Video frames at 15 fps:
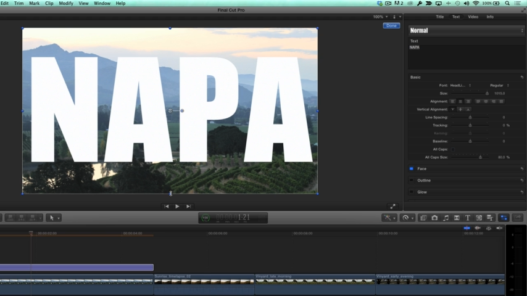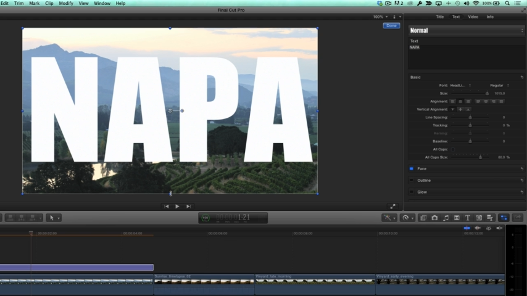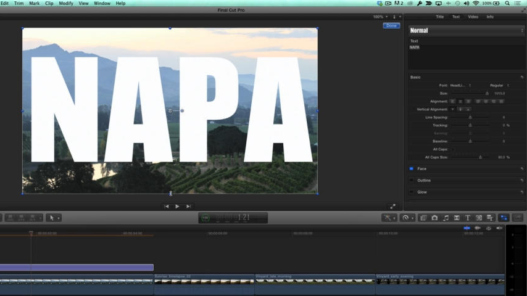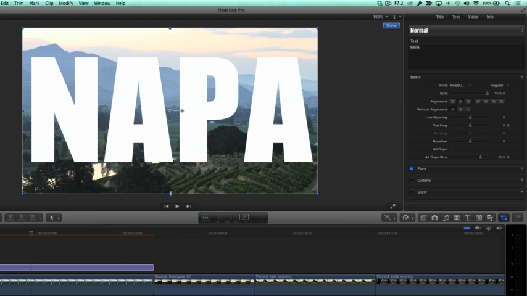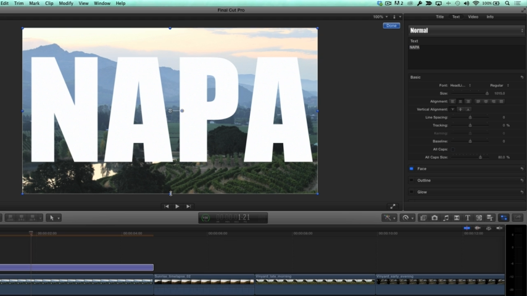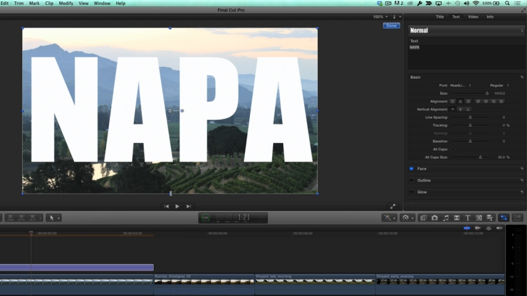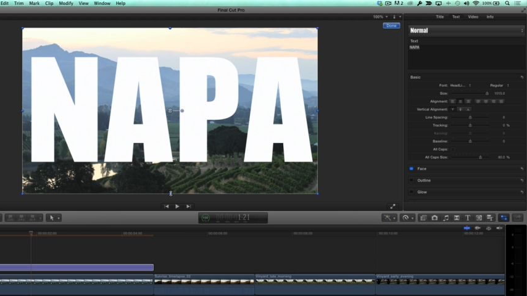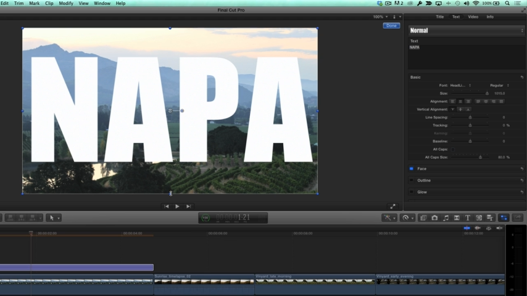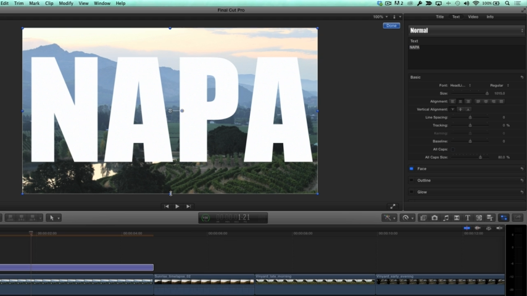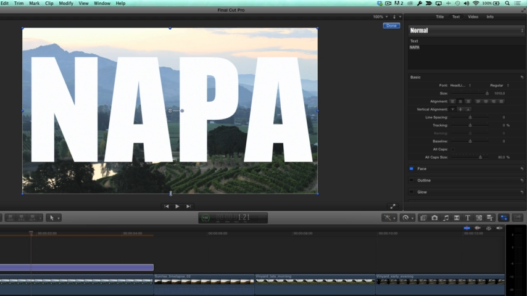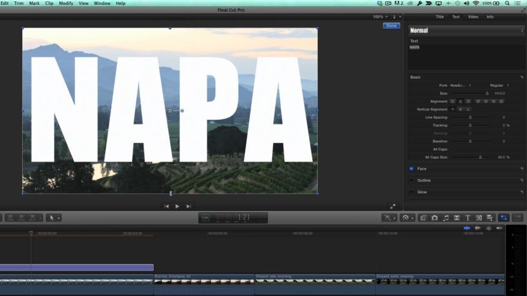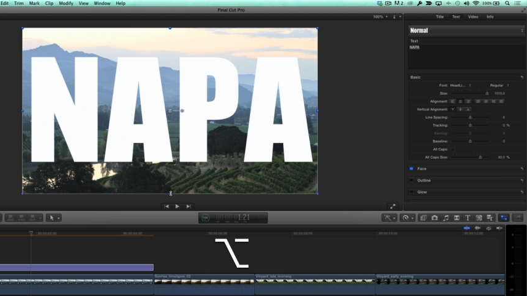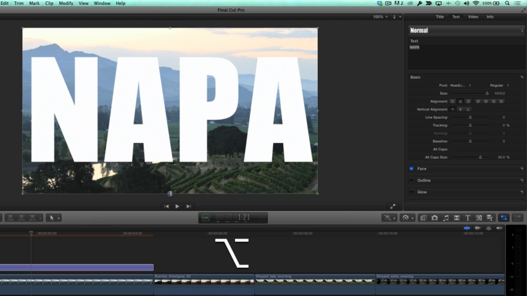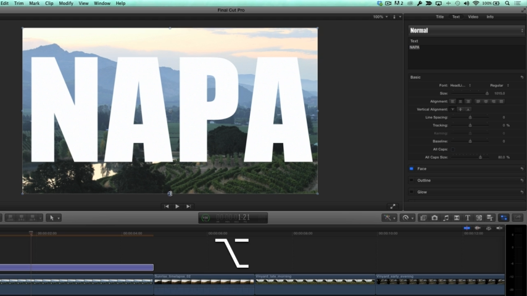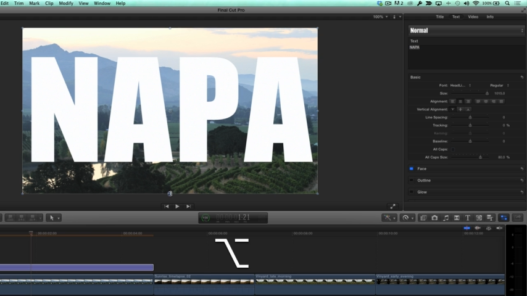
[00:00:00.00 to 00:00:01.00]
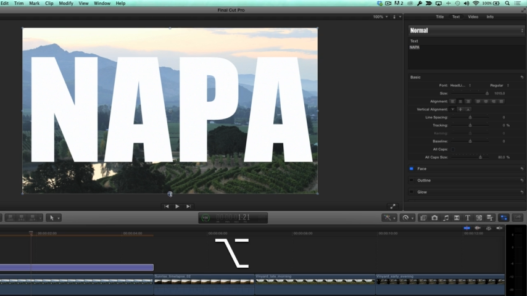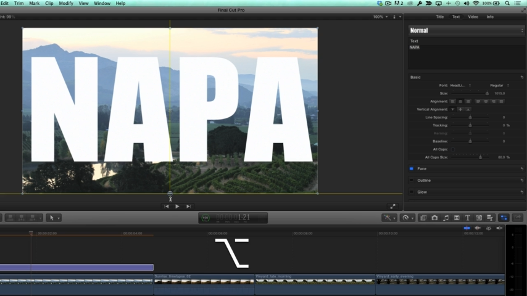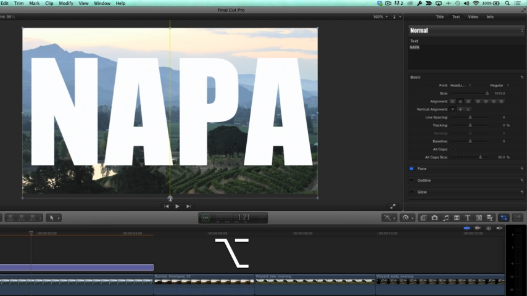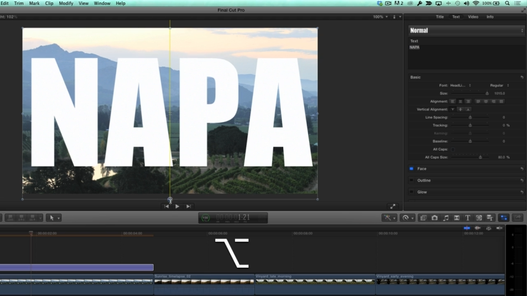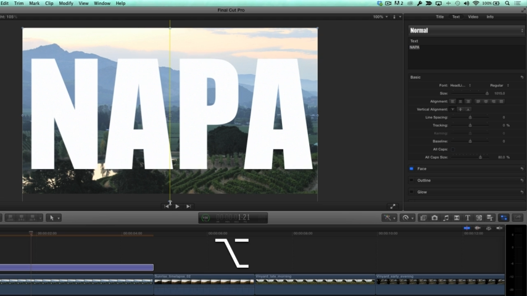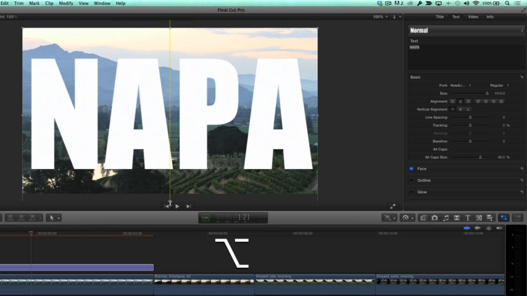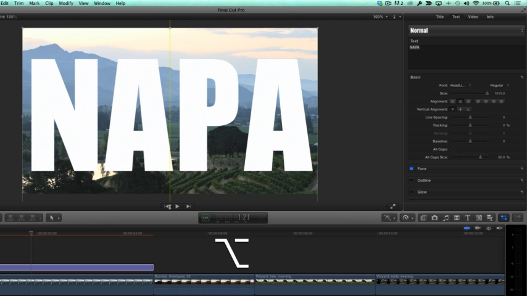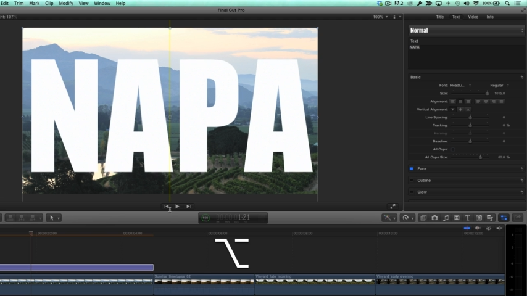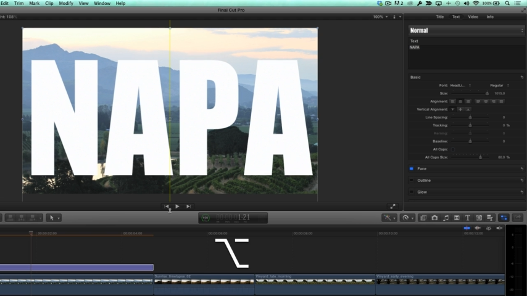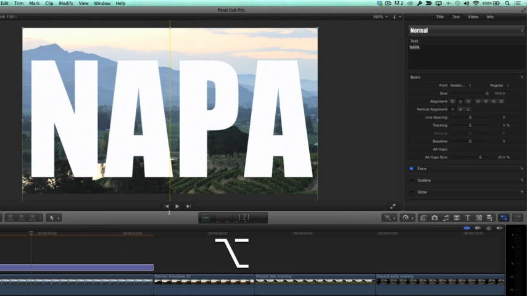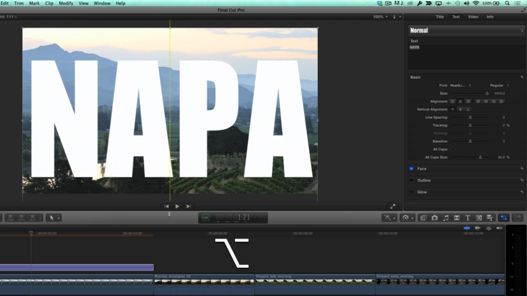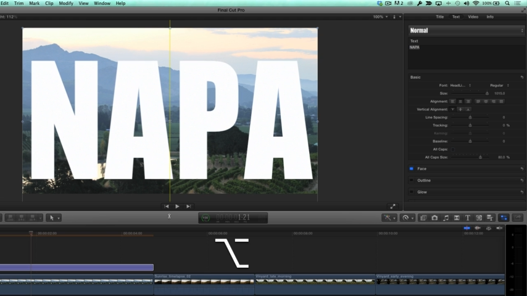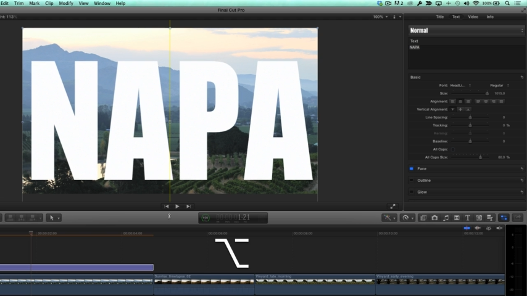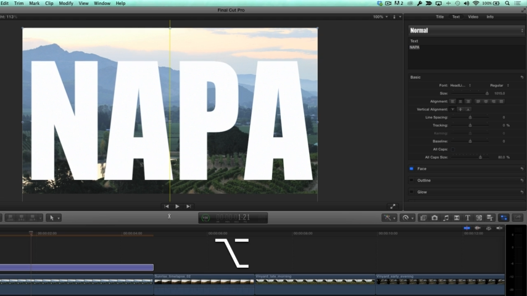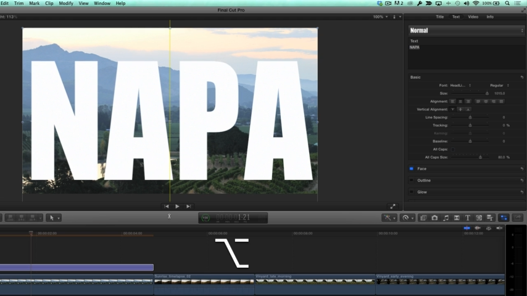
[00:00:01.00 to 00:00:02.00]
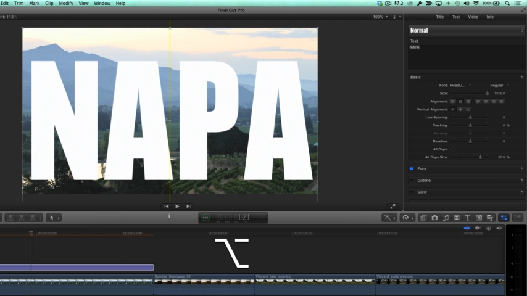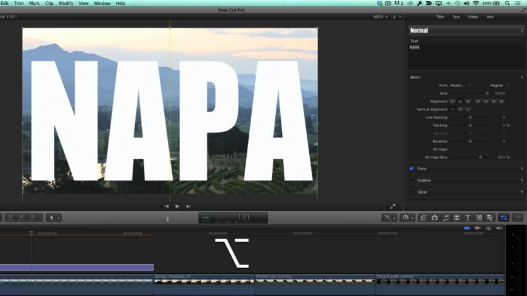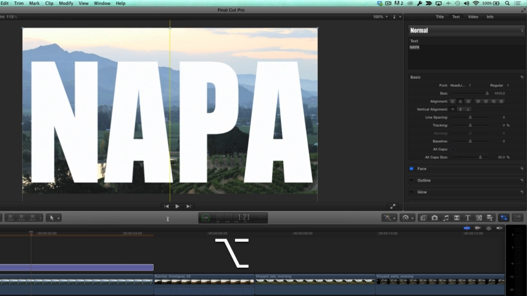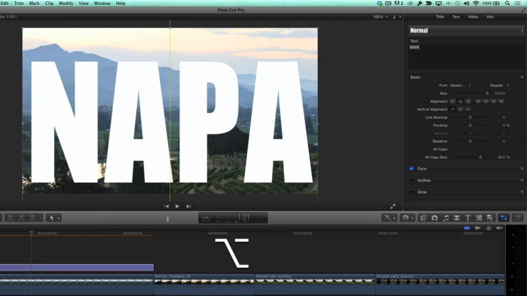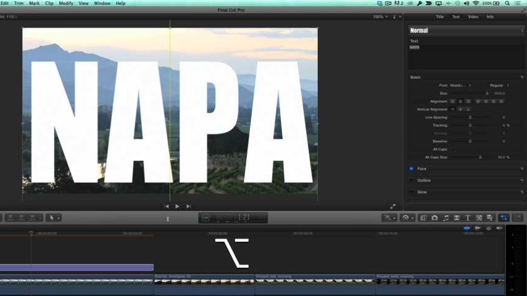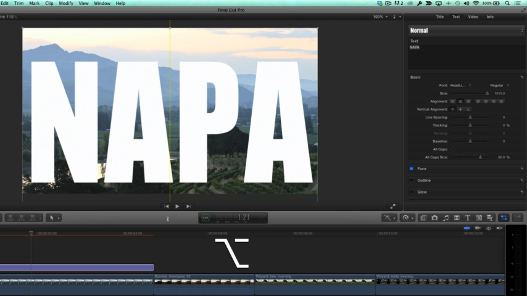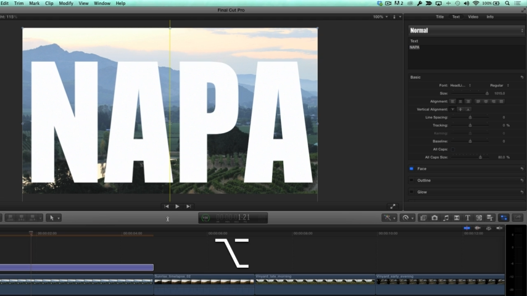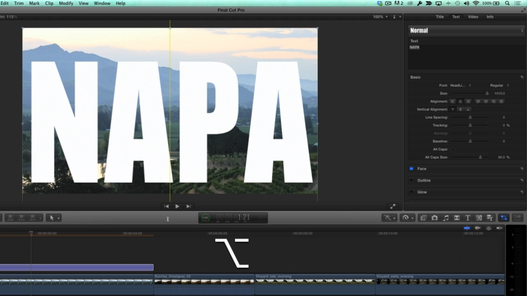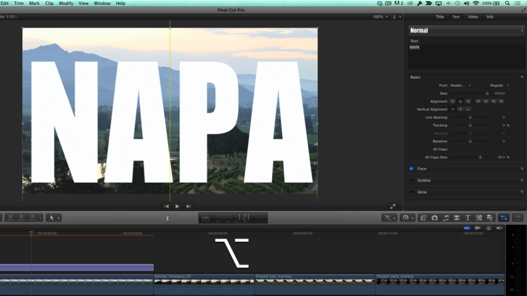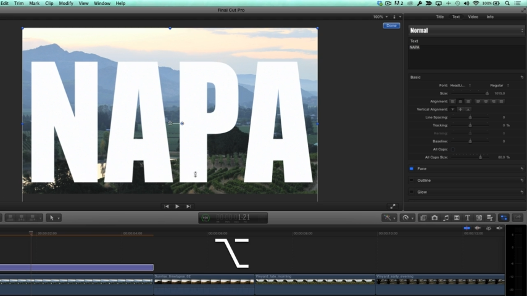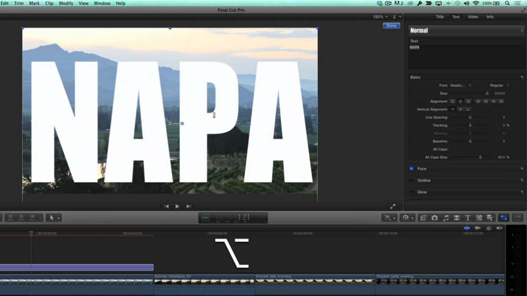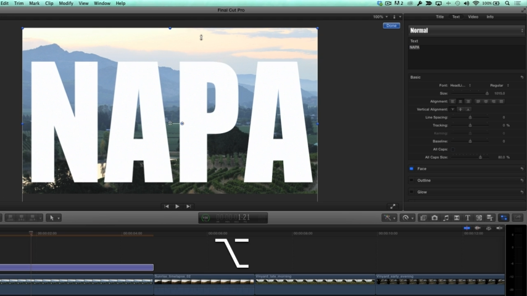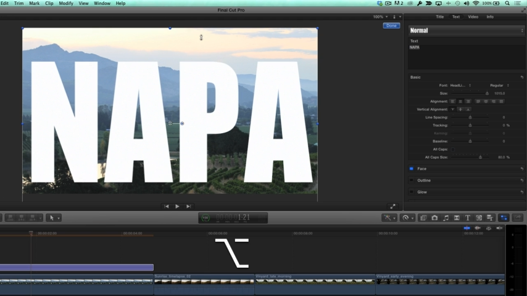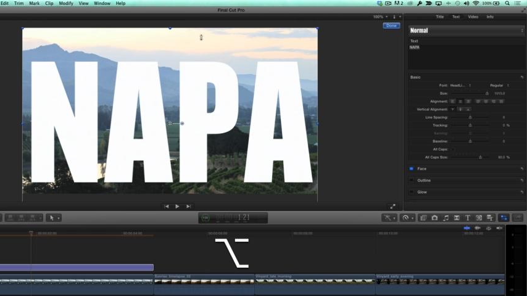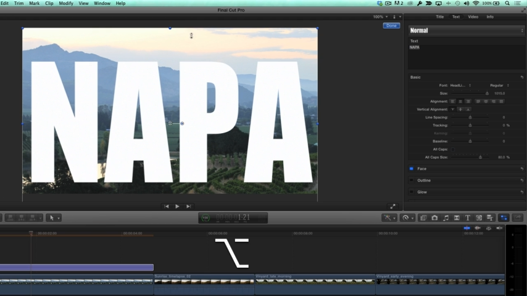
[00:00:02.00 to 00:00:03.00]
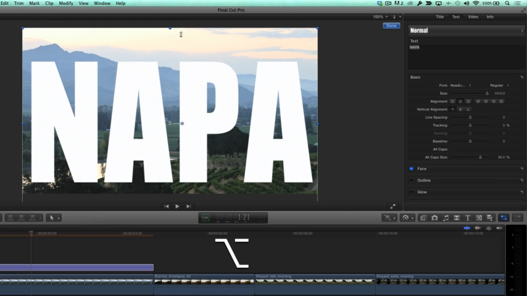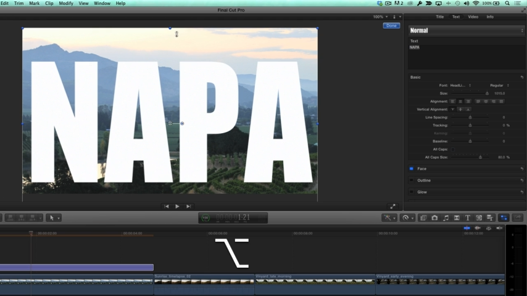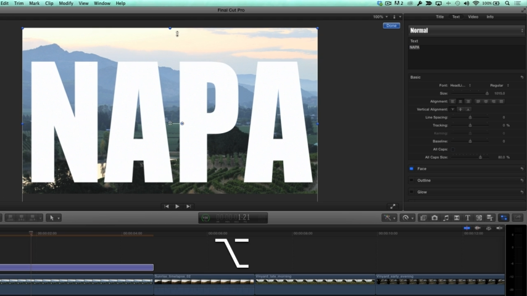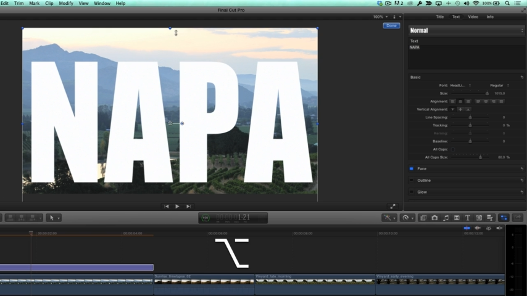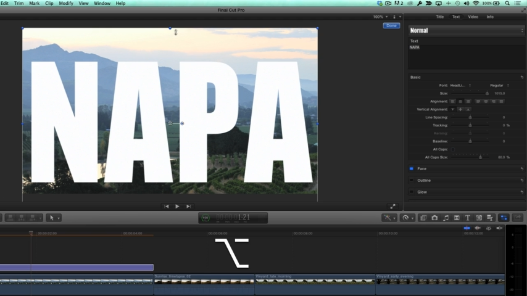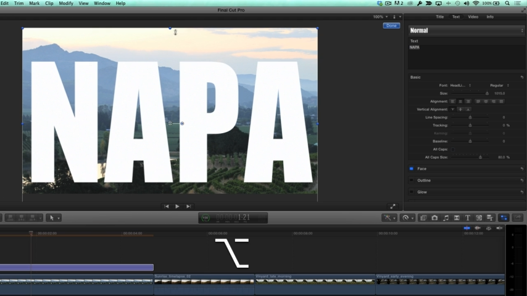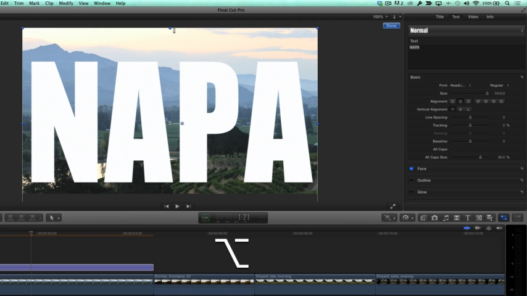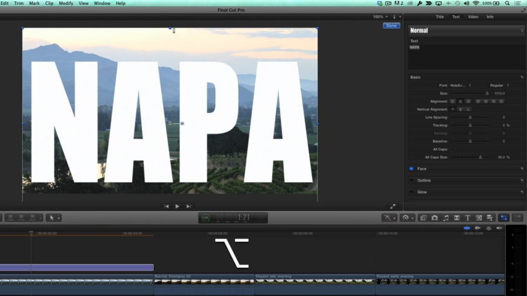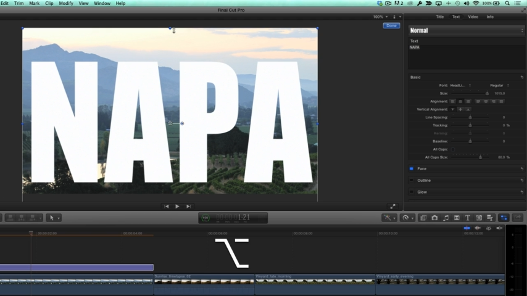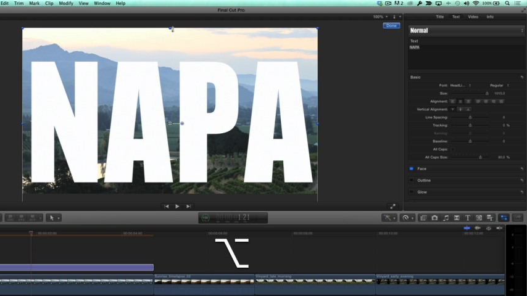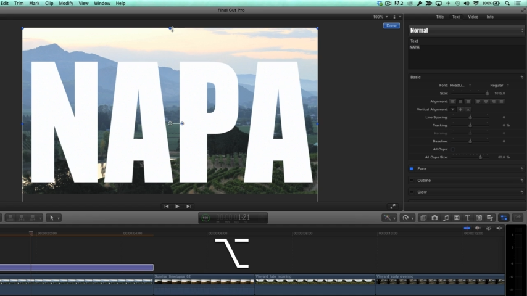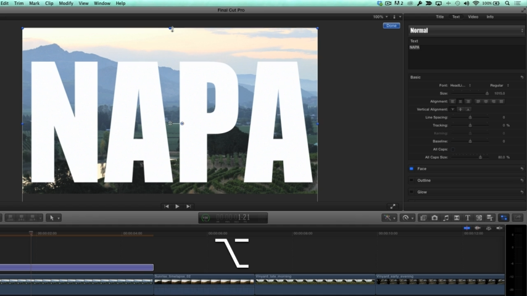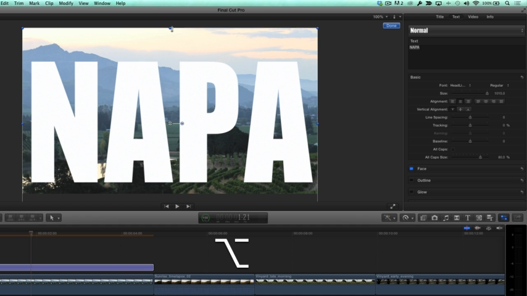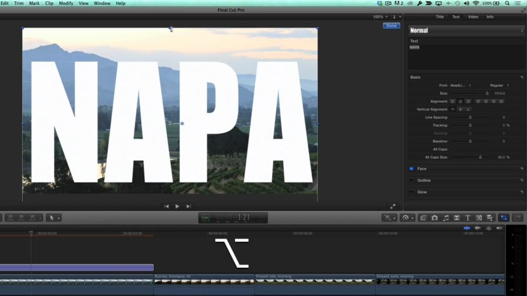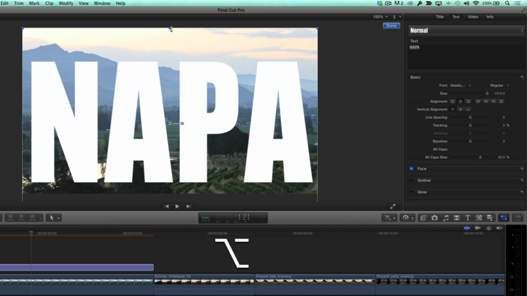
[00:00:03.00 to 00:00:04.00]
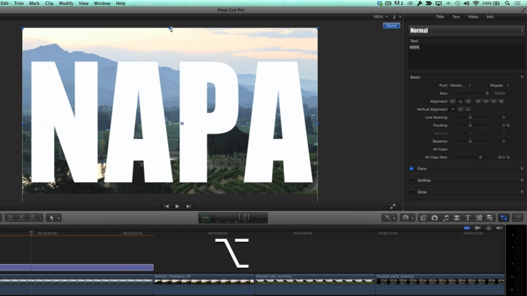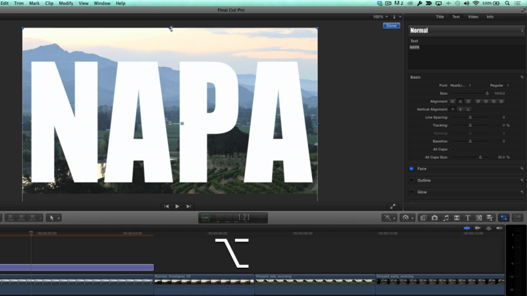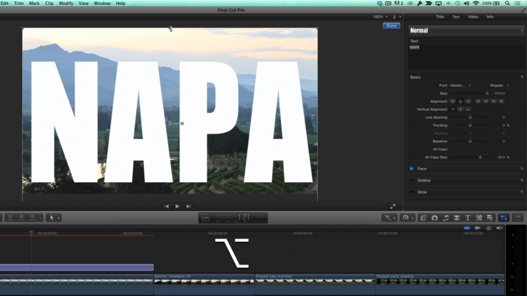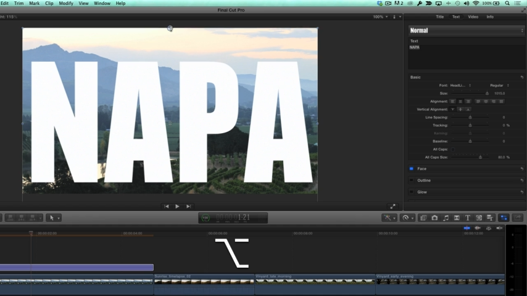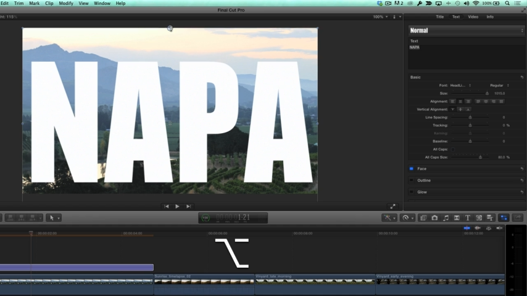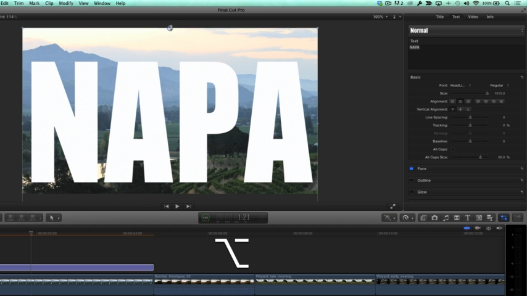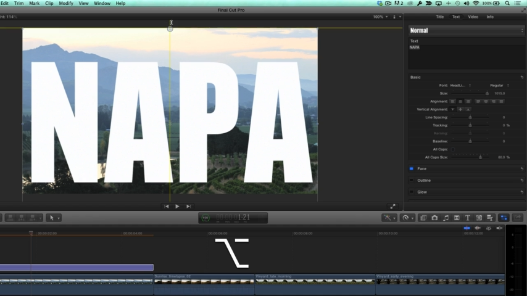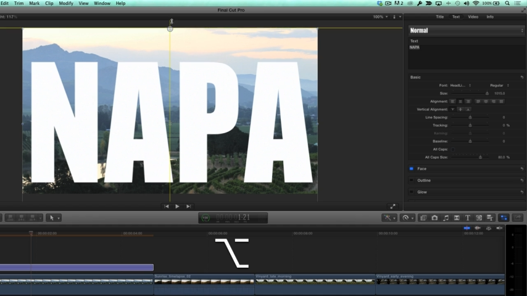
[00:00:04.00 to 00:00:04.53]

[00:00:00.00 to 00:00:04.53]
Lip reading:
Nobody's mouth can be seen.